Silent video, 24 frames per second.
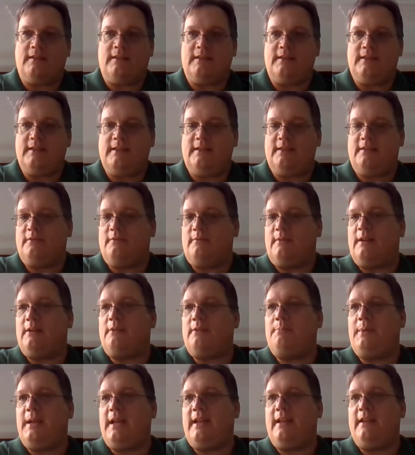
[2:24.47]
the
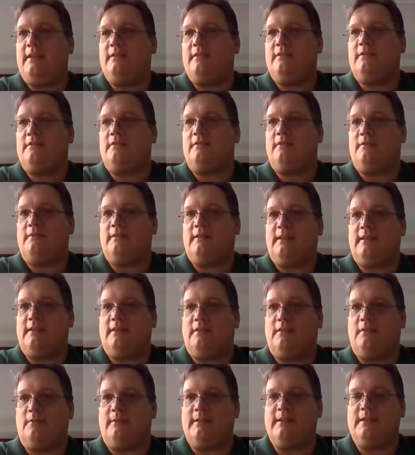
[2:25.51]
D2L page, so
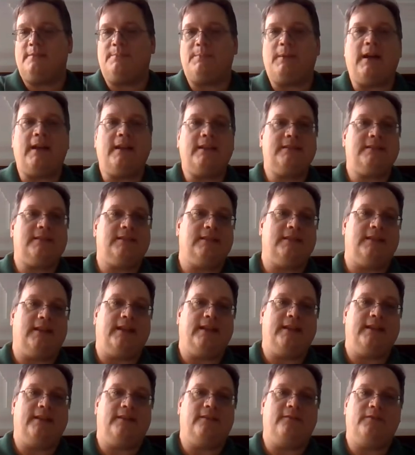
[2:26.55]
that the response that
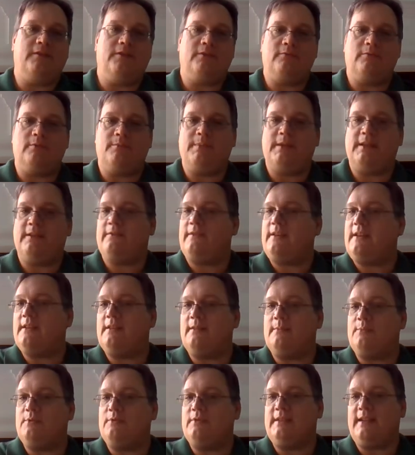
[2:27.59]
I give you will be
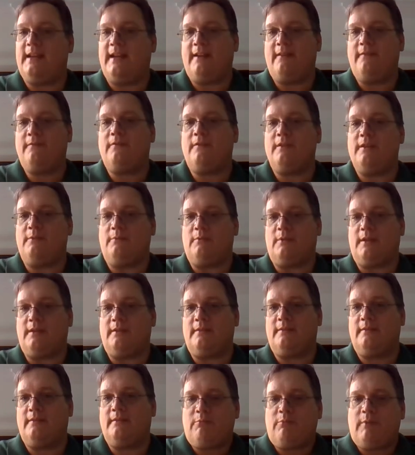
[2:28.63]
available to everyone.
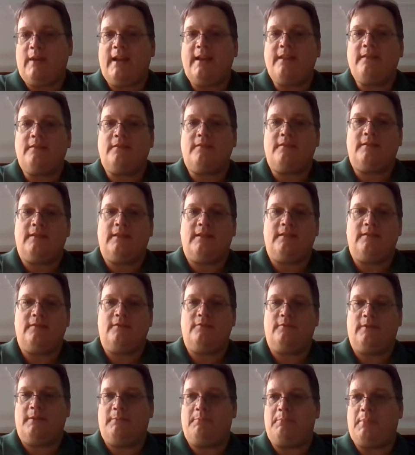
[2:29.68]
But rather than
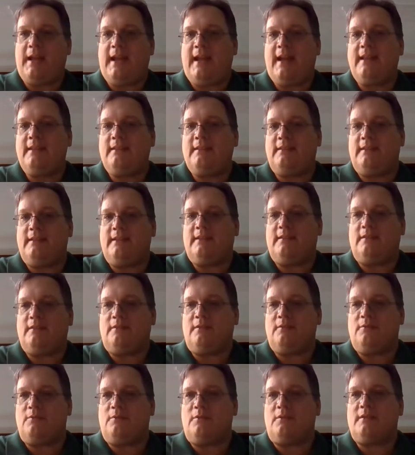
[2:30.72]
doing badly in the
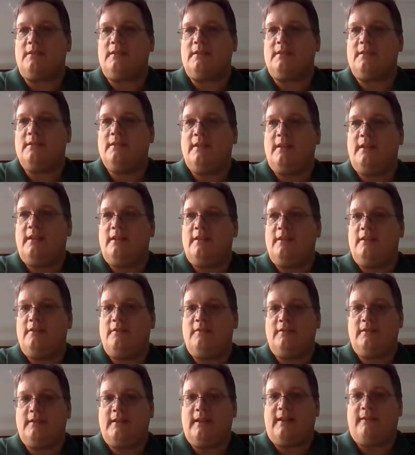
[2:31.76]
course, you
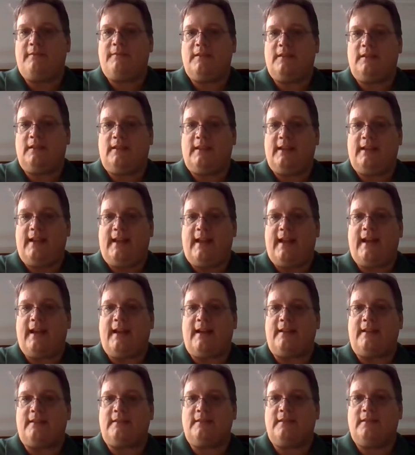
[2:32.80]
should definitely
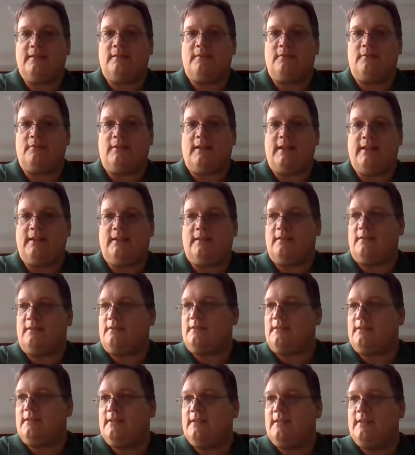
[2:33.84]
ask, right?
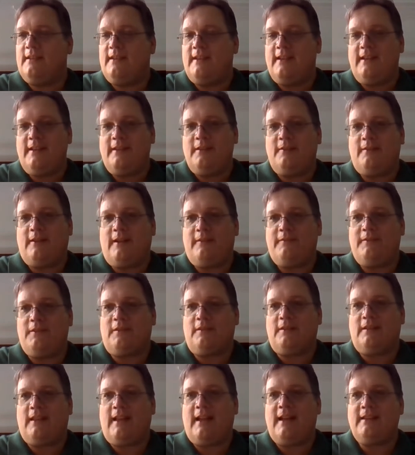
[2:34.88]
You'll have your
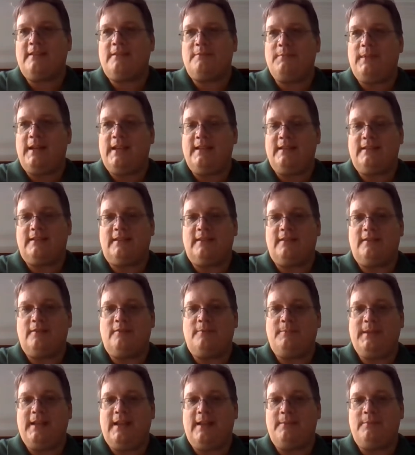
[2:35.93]
classmates, and
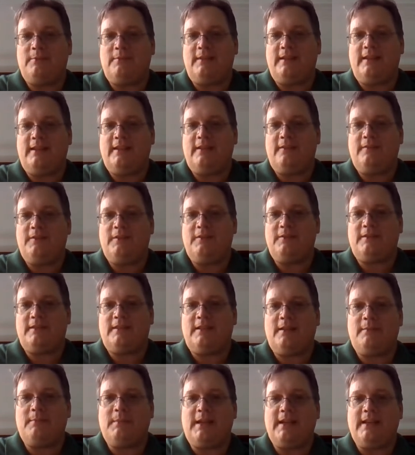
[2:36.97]
they'll be able to give you
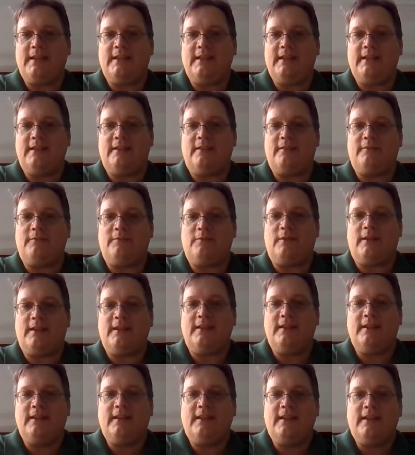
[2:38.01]
some idea of
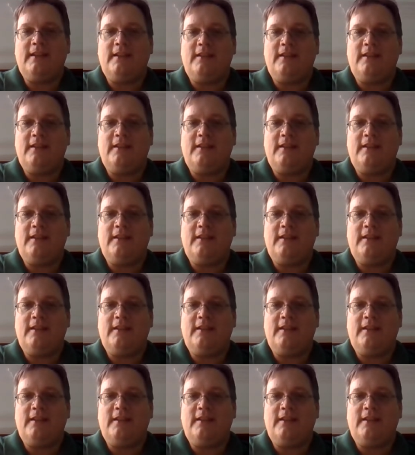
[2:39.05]
what